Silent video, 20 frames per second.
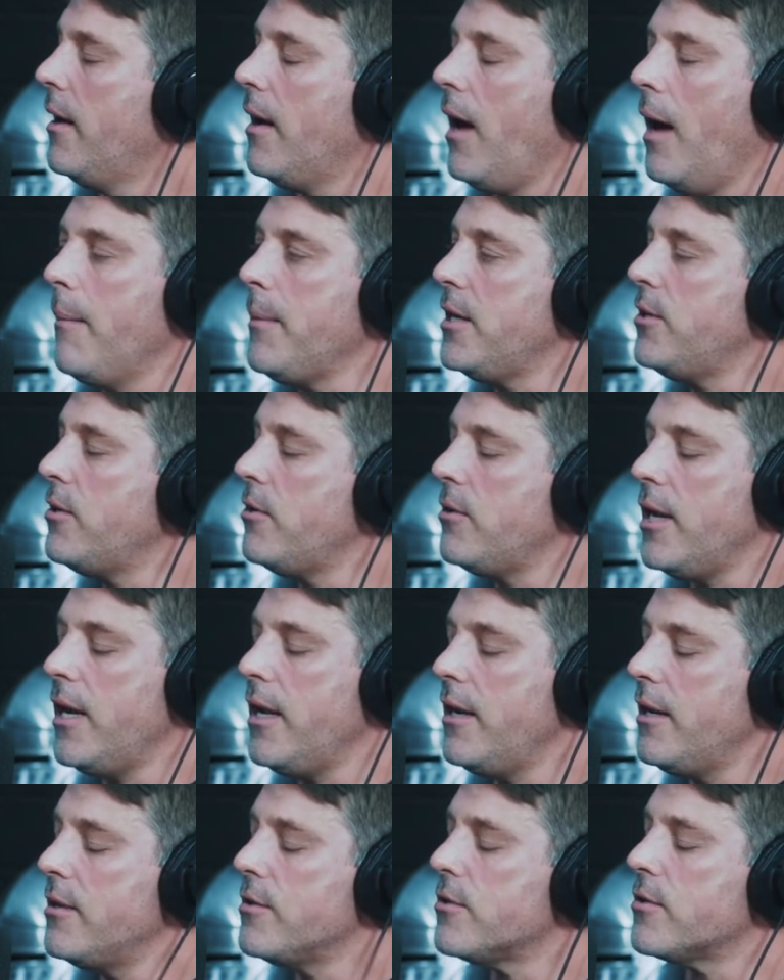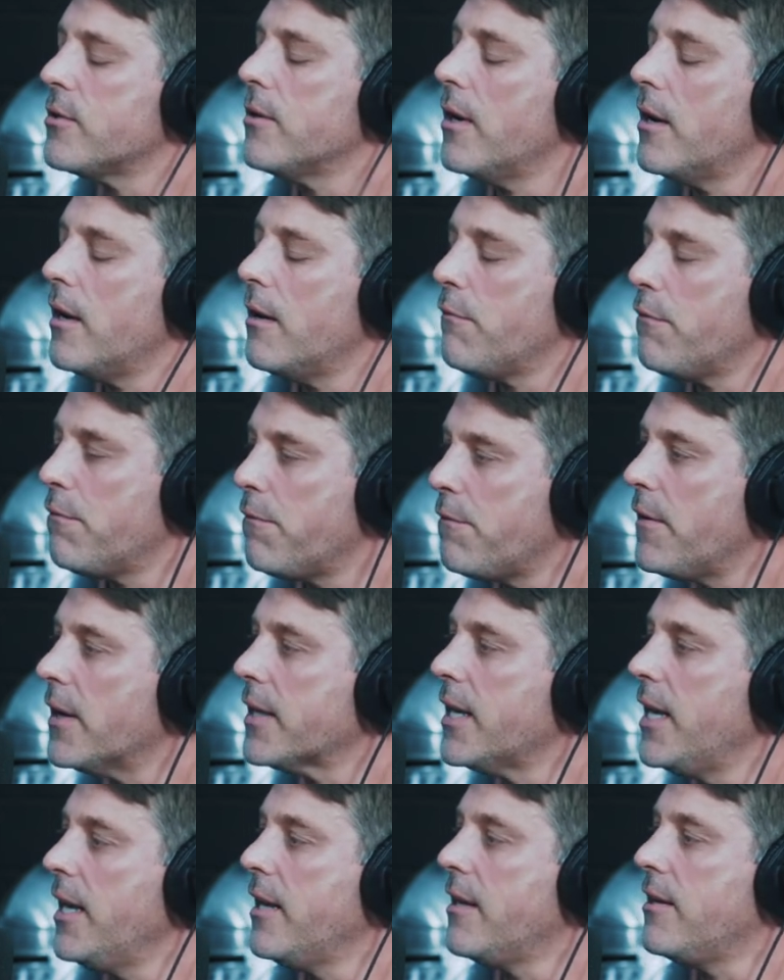I mean, dude, it is
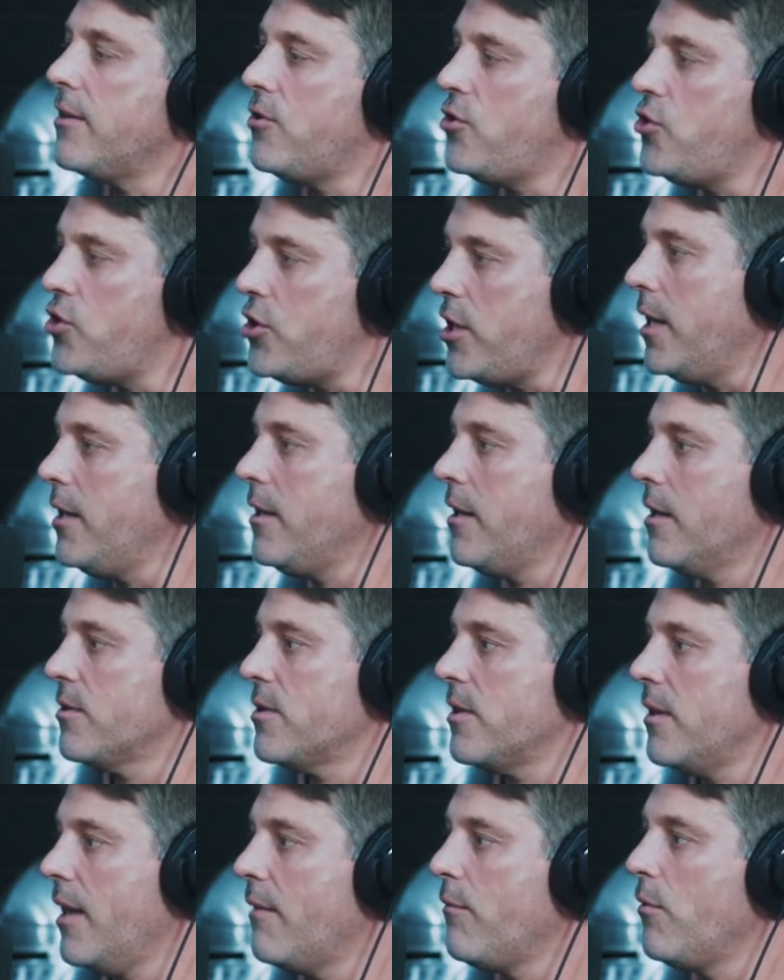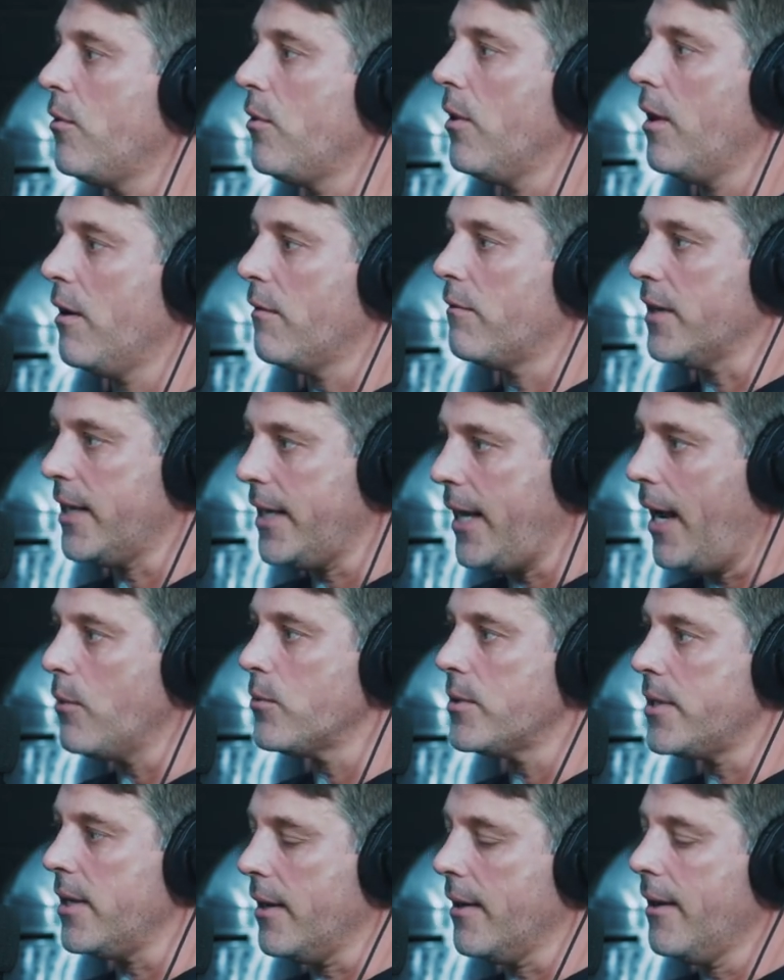fucking genius level of
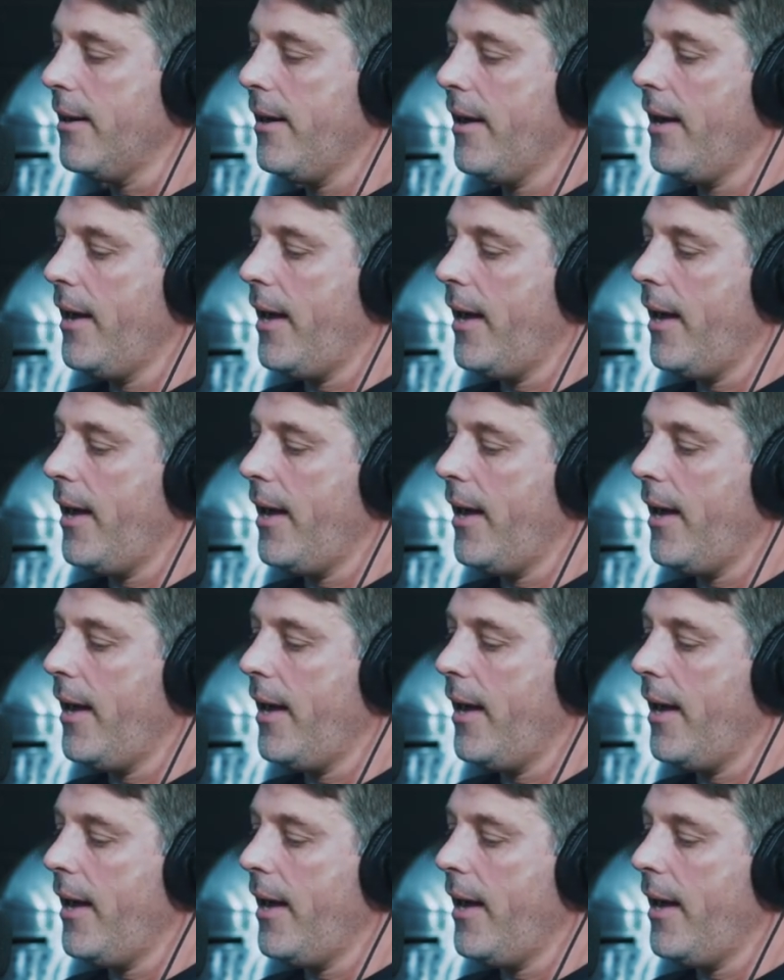accounting.